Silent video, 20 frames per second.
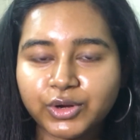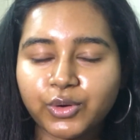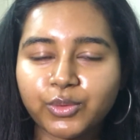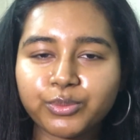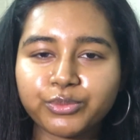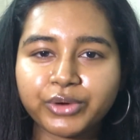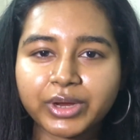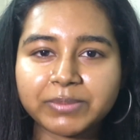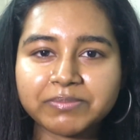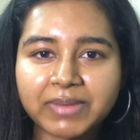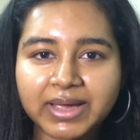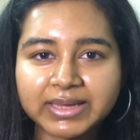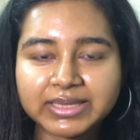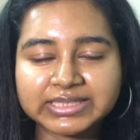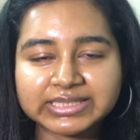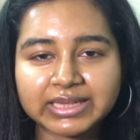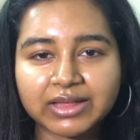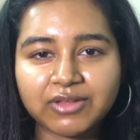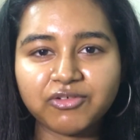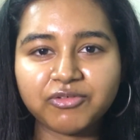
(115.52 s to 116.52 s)
bring
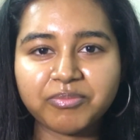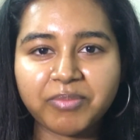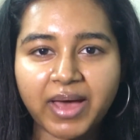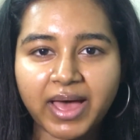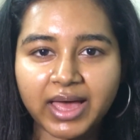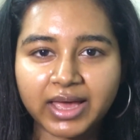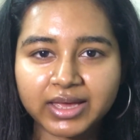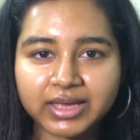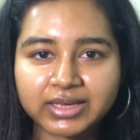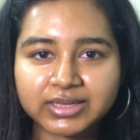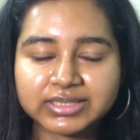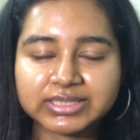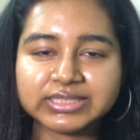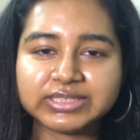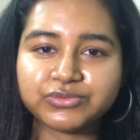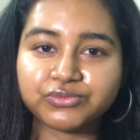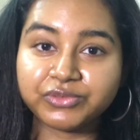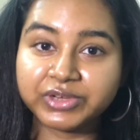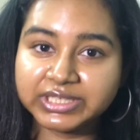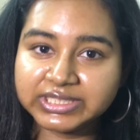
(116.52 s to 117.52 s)
myself back,
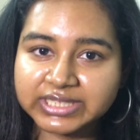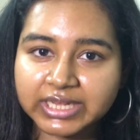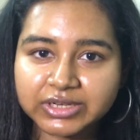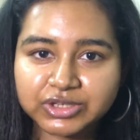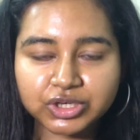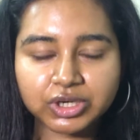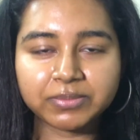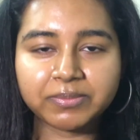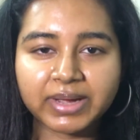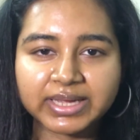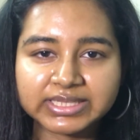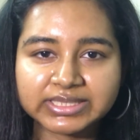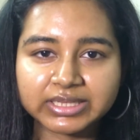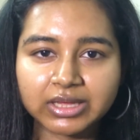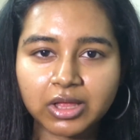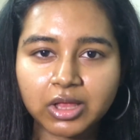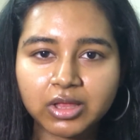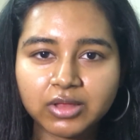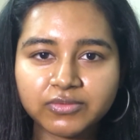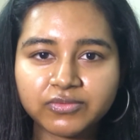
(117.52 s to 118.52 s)
recenter
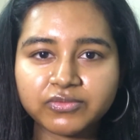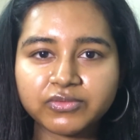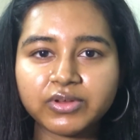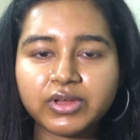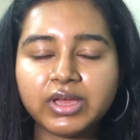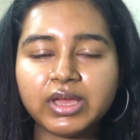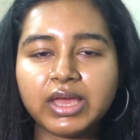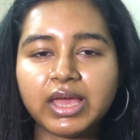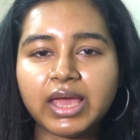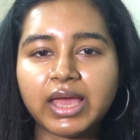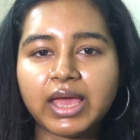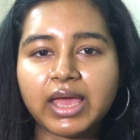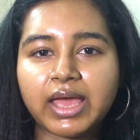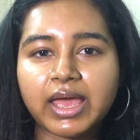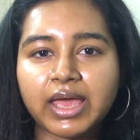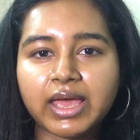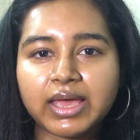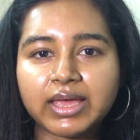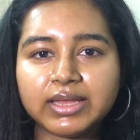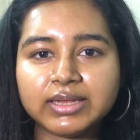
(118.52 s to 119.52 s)
myself,
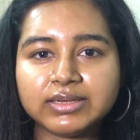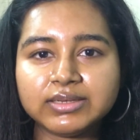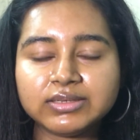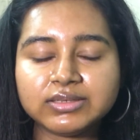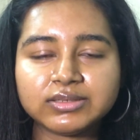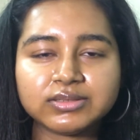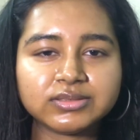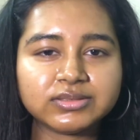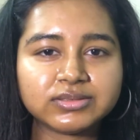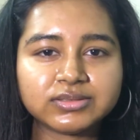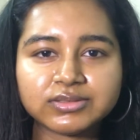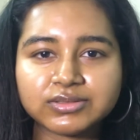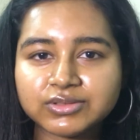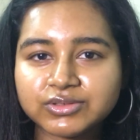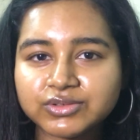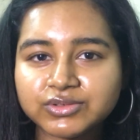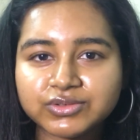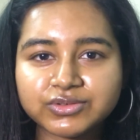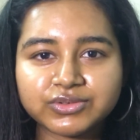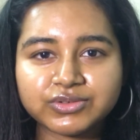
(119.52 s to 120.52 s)
and
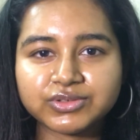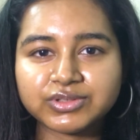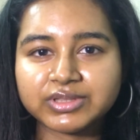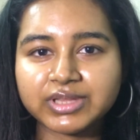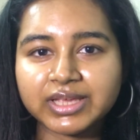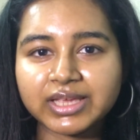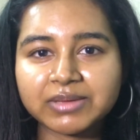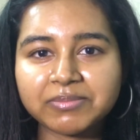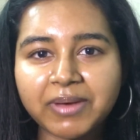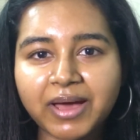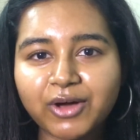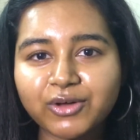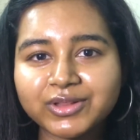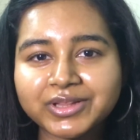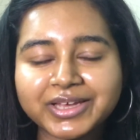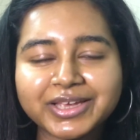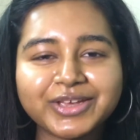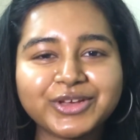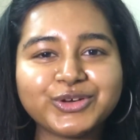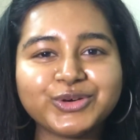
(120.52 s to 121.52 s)
think about
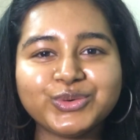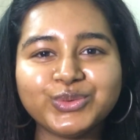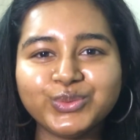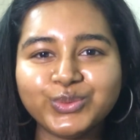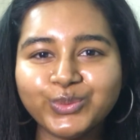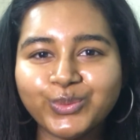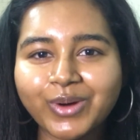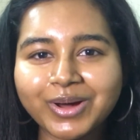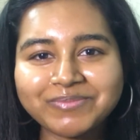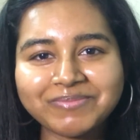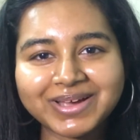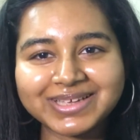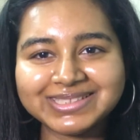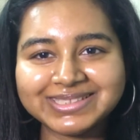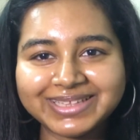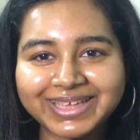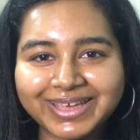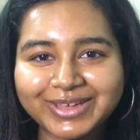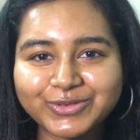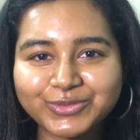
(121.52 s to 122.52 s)
like what my
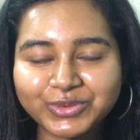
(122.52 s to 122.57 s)
skin